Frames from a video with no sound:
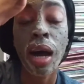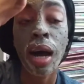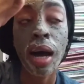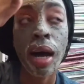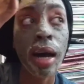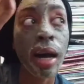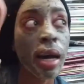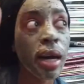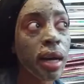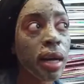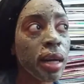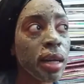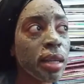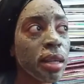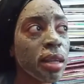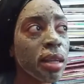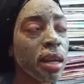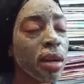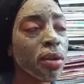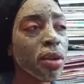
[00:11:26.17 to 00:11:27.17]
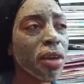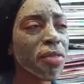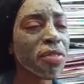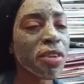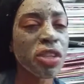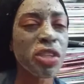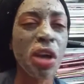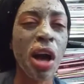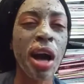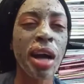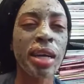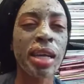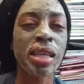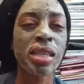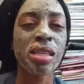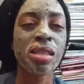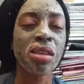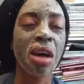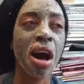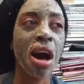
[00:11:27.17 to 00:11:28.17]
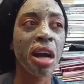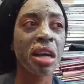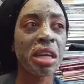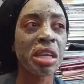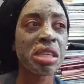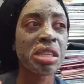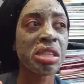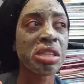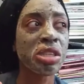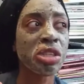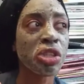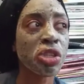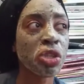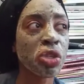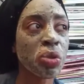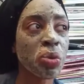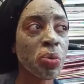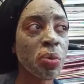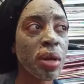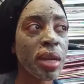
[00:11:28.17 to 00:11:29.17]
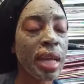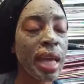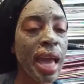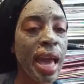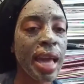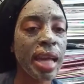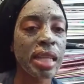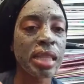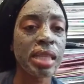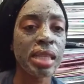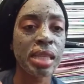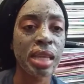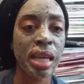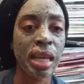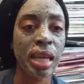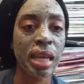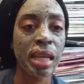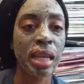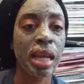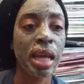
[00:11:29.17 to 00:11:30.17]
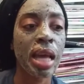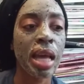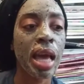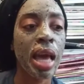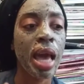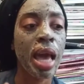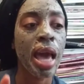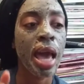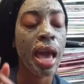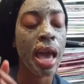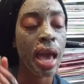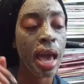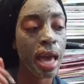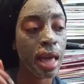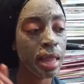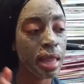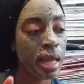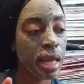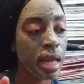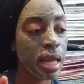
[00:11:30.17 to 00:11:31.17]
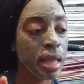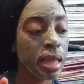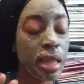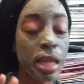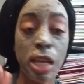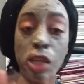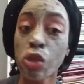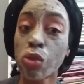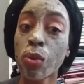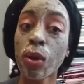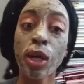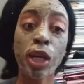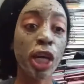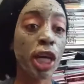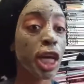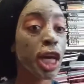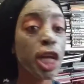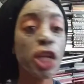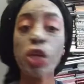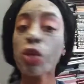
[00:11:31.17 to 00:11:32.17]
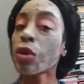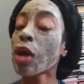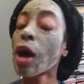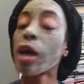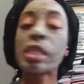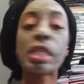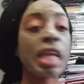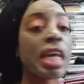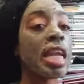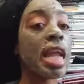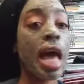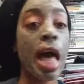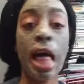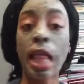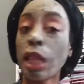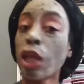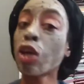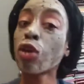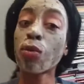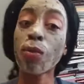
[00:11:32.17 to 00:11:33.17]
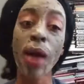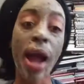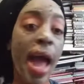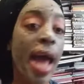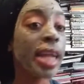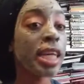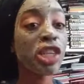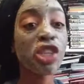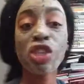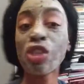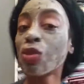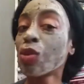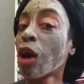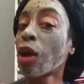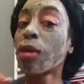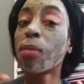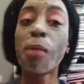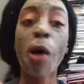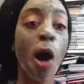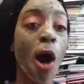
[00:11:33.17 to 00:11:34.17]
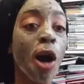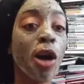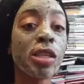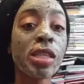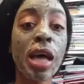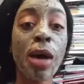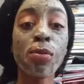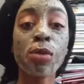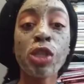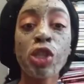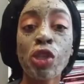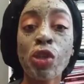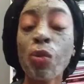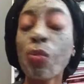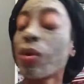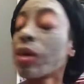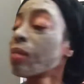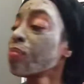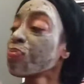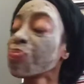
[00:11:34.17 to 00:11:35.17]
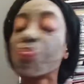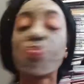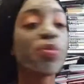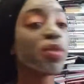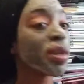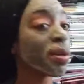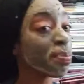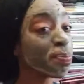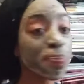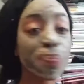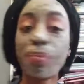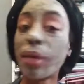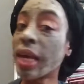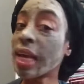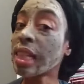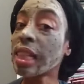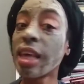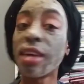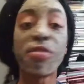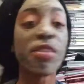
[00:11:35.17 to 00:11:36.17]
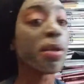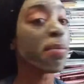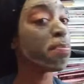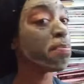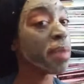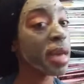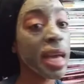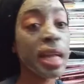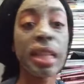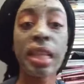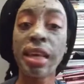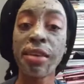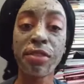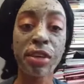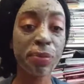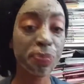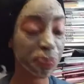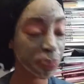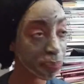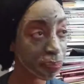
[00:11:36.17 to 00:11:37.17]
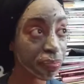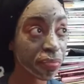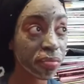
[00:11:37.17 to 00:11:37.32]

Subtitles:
I don't know if it was August 2018. And then things were good. I was getting hella gratis. Them hauls I was doing. Big living, big living.